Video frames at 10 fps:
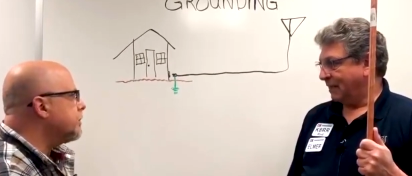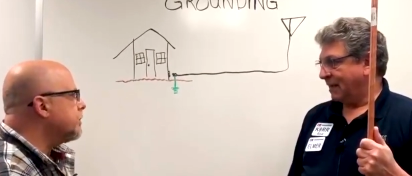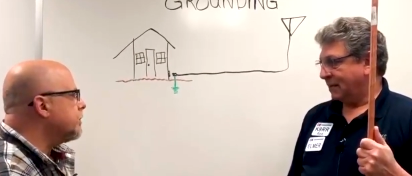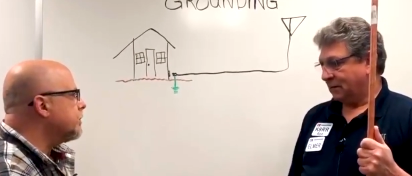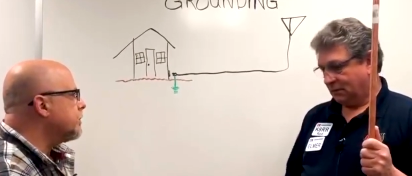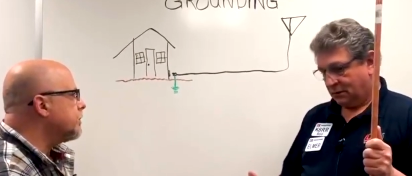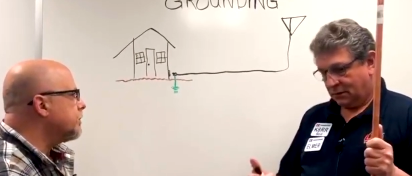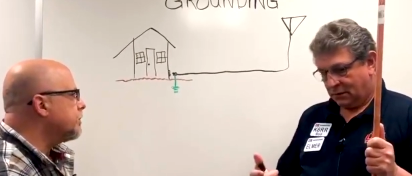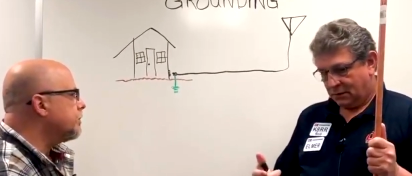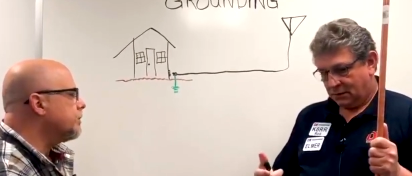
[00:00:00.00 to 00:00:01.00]
Speaker 1: like
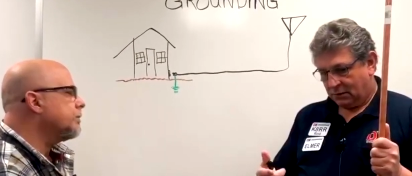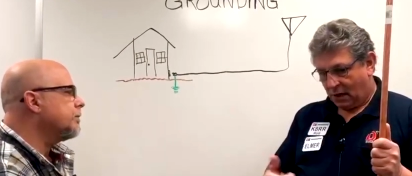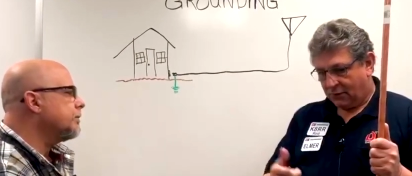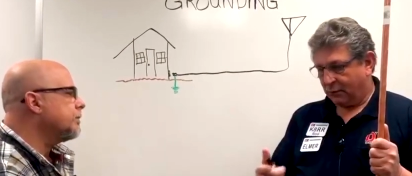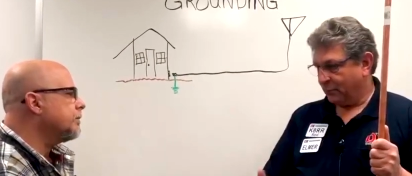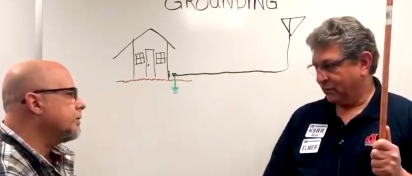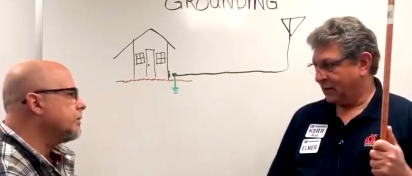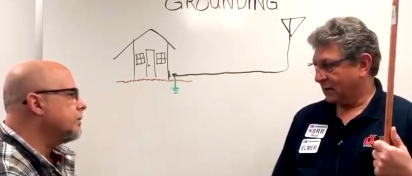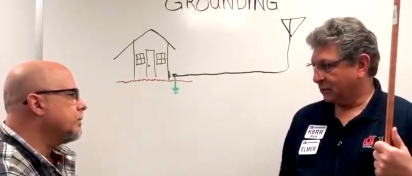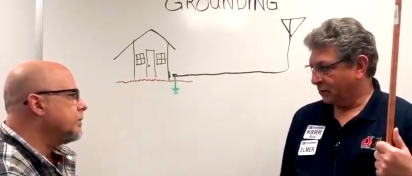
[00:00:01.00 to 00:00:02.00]
other
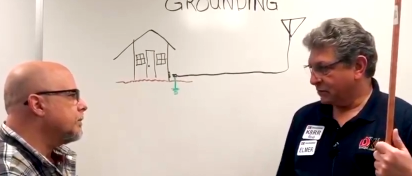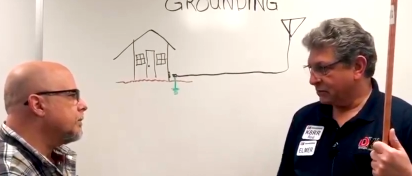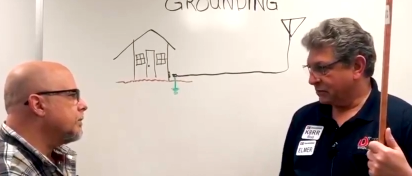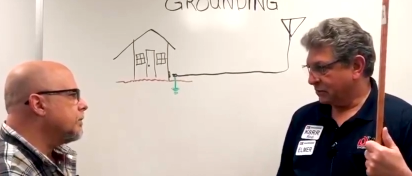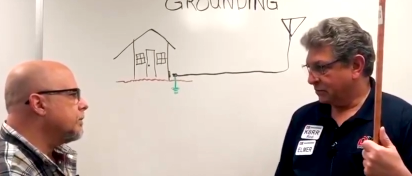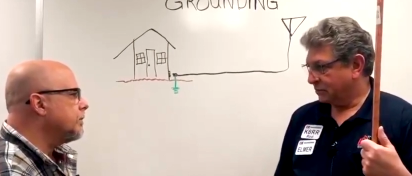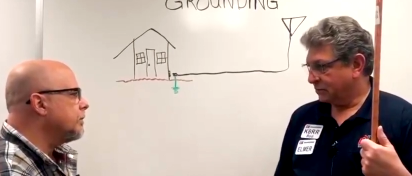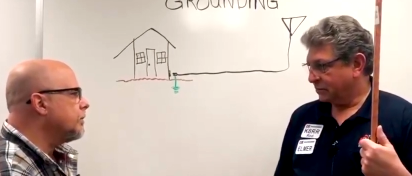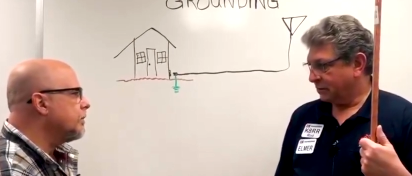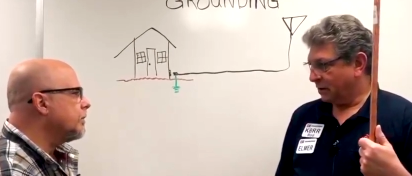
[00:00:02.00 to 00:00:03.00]
protectors.
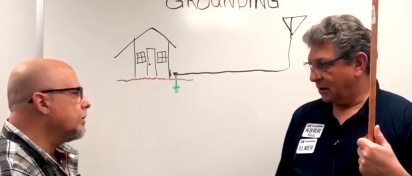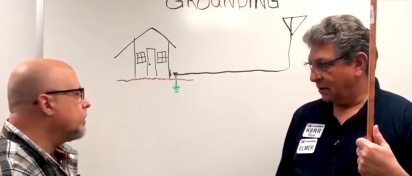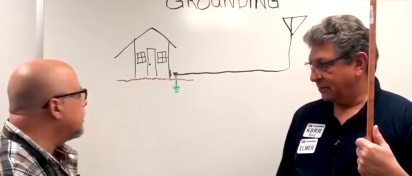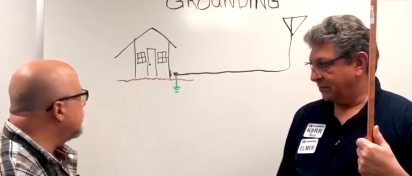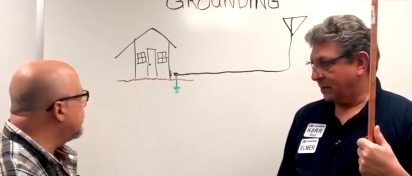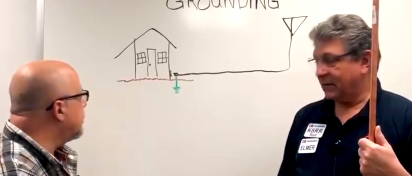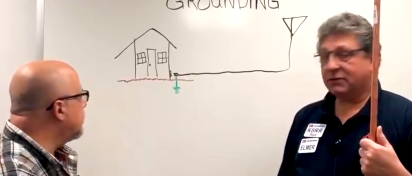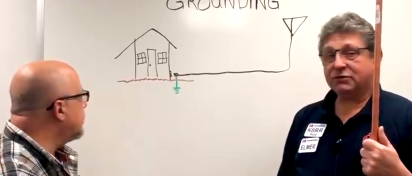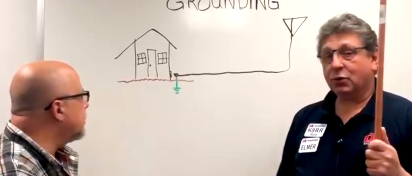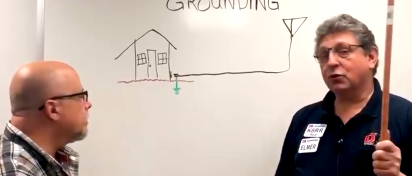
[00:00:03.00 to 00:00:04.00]
Uh,
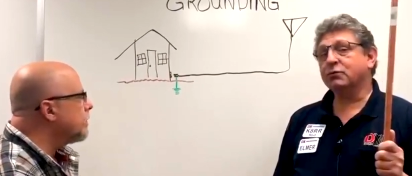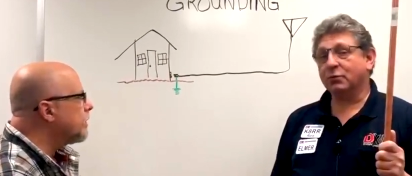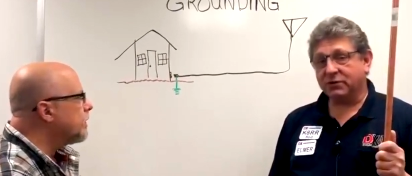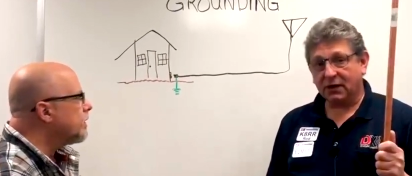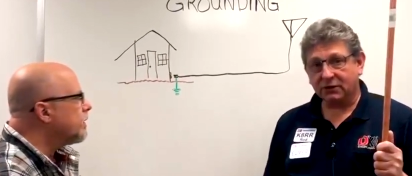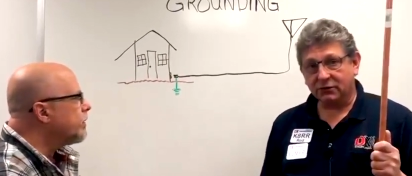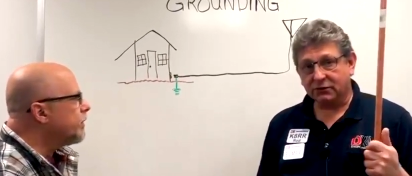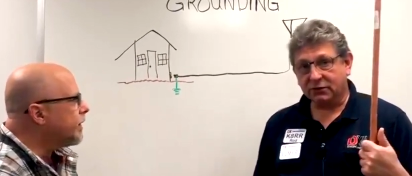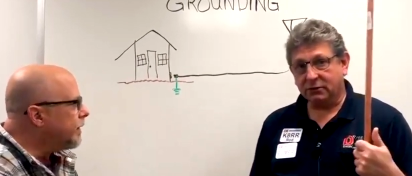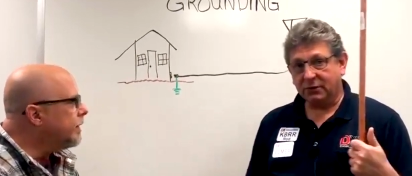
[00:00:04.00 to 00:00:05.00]
maybe surge
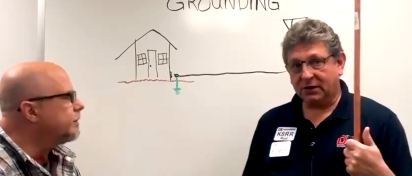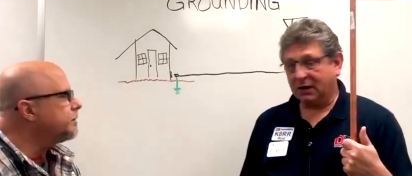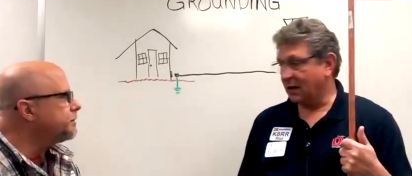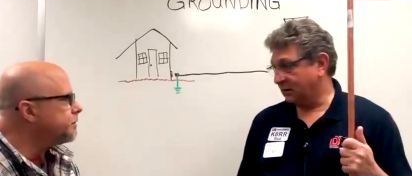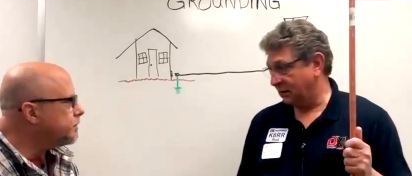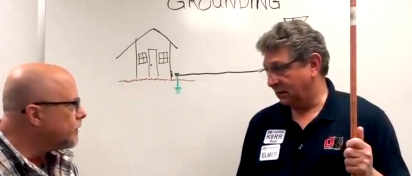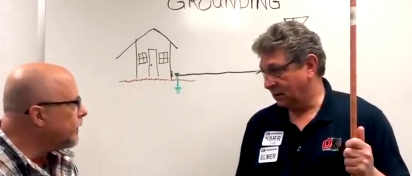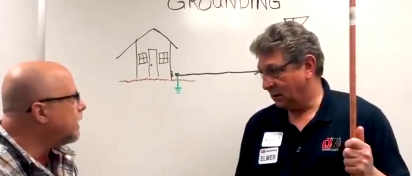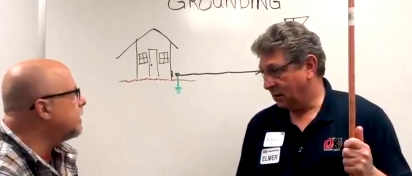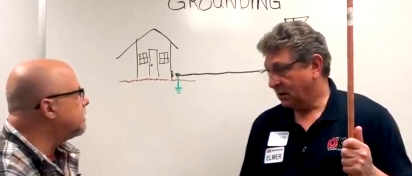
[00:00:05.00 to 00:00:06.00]
protectors could yeah. be connected yeah.